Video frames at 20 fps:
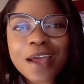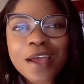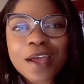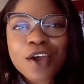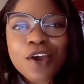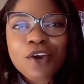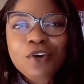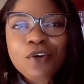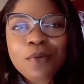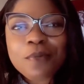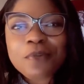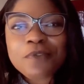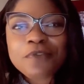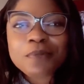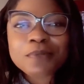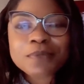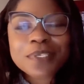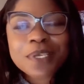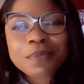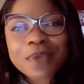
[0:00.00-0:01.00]
Almost
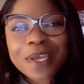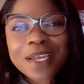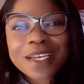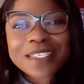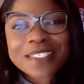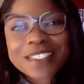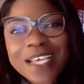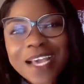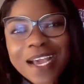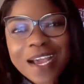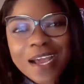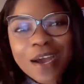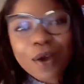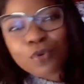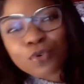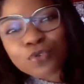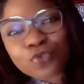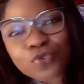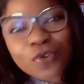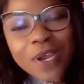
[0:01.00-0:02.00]
him say, Bian inside
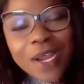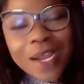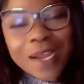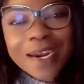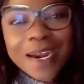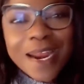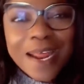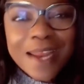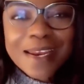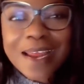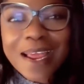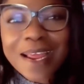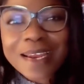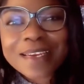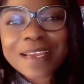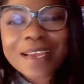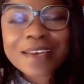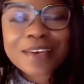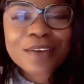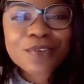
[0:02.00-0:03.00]
can't talk a cry now,
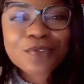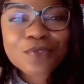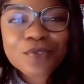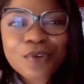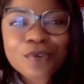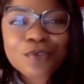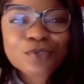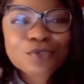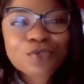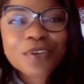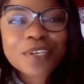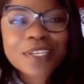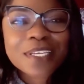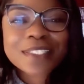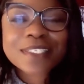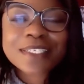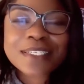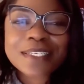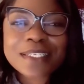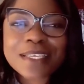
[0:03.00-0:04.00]
dear, and no, so they
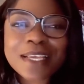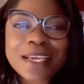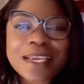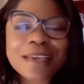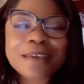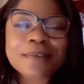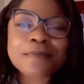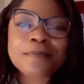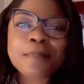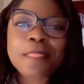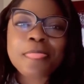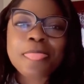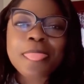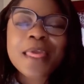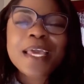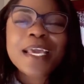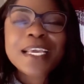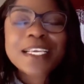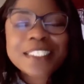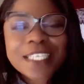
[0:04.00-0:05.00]
turn a techie.
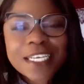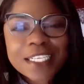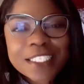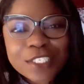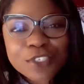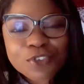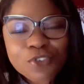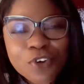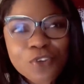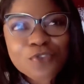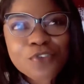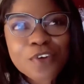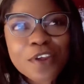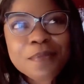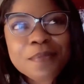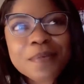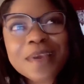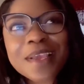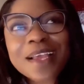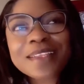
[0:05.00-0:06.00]
In the answer, Trotro, you
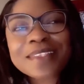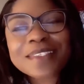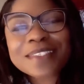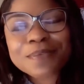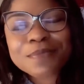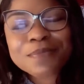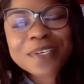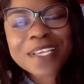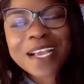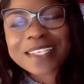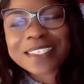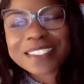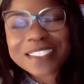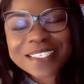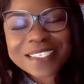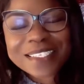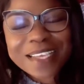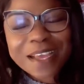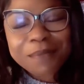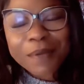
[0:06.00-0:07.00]
may have Timmy, a
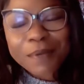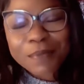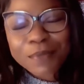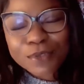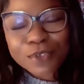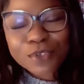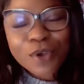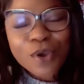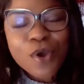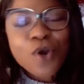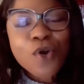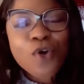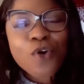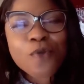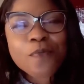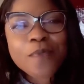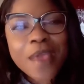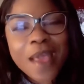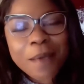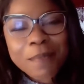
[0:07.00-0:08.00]
chisel, my muse,
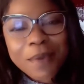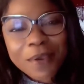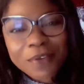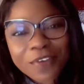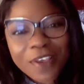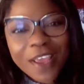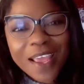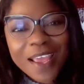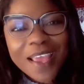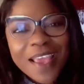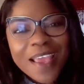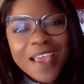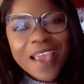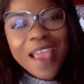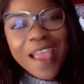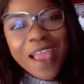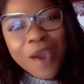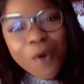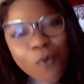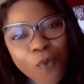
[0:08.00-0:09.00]
or be a betcher.
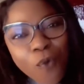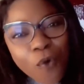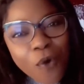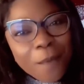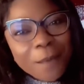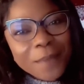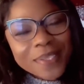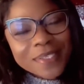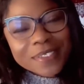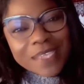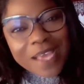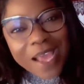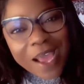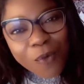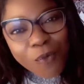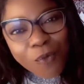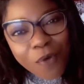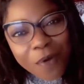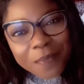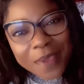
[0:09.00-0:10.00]
Eh, warm me, sir,
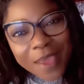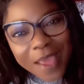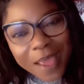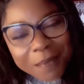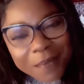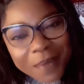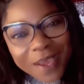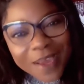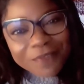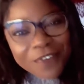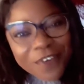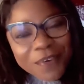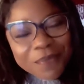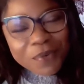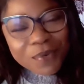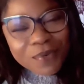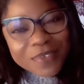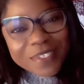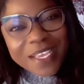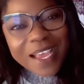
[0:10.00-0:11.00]
warm me, I'm a fame,
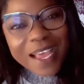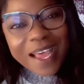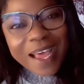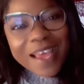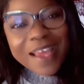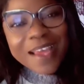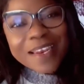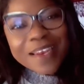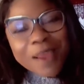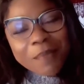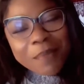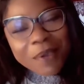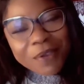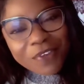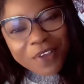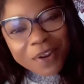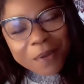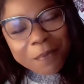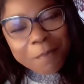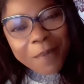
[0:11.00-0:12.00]
who say, ah, now
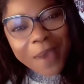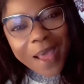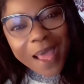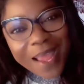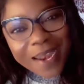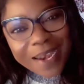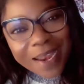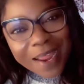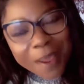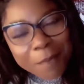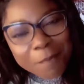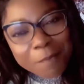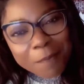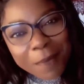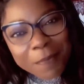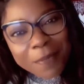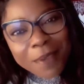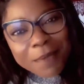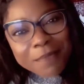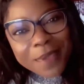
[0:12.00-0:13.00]
betcher, barn, eh,
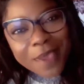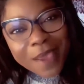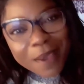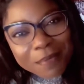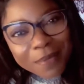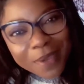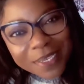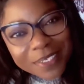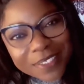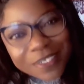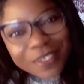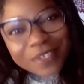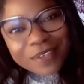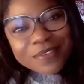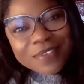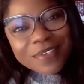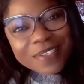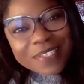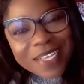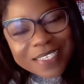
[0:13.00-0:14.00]
baby, be a massy,
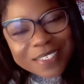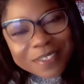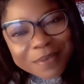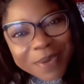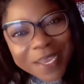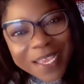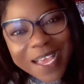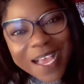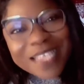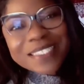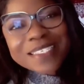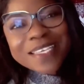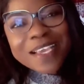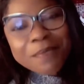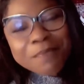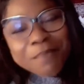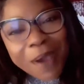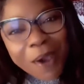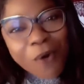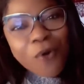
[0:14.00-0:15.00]
says, I say, my yass, a
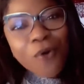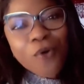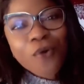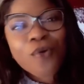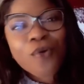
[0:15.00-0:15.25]
bow.